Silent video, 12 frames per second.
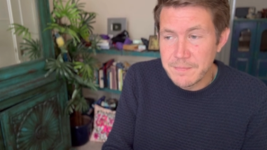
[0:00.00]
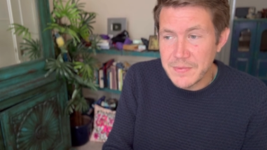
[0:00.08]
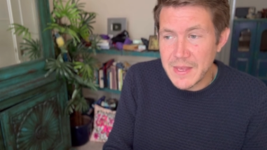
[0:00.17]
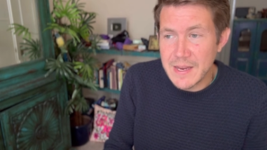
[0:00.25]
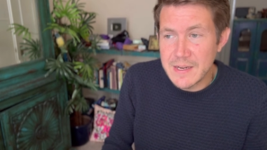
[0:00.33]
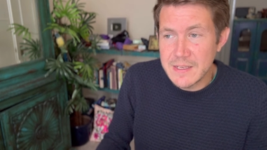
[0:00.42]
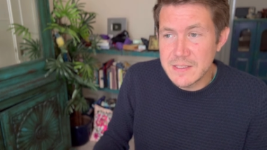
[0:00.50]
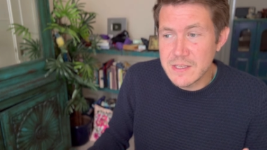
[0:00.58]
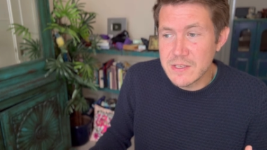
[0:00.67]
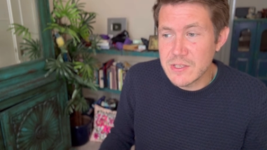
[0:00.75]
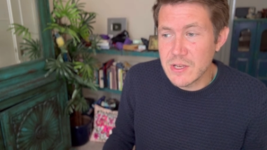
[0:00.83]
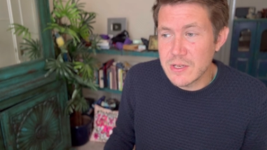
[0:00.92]
And it's the
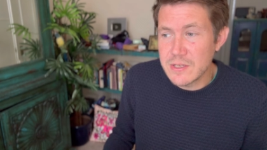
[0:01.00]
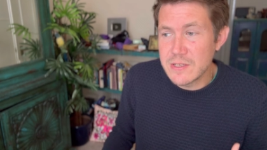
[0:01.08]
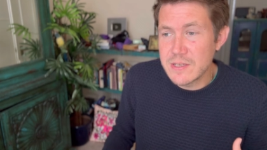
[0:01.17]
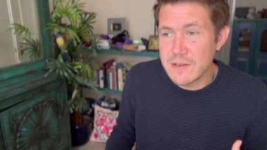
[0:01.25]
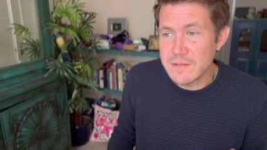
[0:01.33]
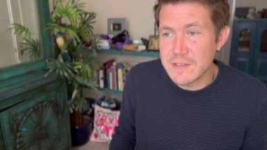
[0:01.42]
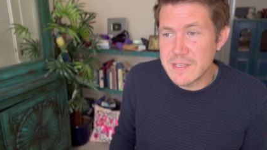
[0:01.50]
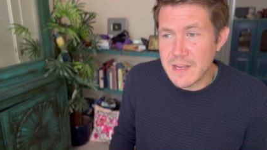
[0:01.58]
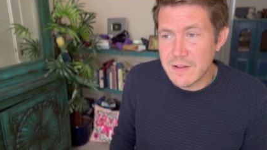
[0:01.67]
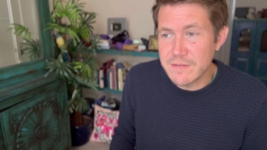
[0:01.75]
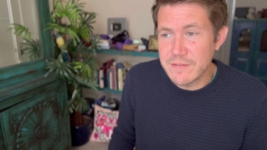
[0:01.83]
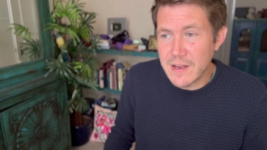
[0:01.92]
certainty of
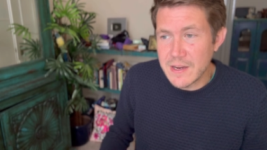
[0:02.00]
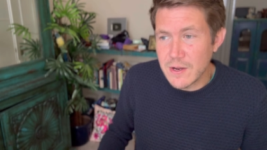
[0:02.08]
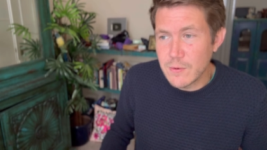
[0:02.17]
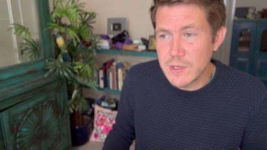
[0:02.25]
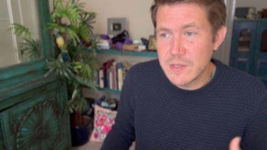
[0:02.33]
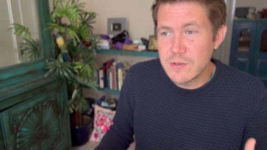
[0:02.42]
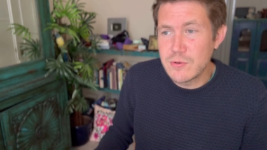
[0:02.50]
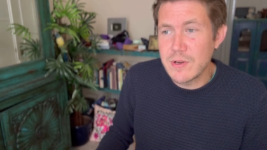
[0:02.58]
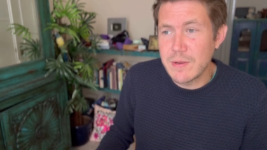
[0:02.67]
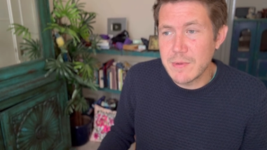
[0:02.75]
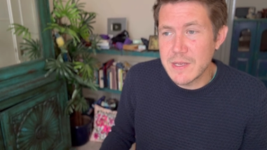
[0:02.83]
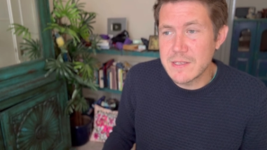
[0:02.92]
self. I know what the
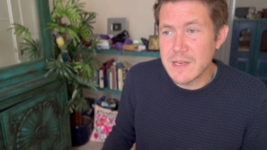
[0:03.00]
dream is.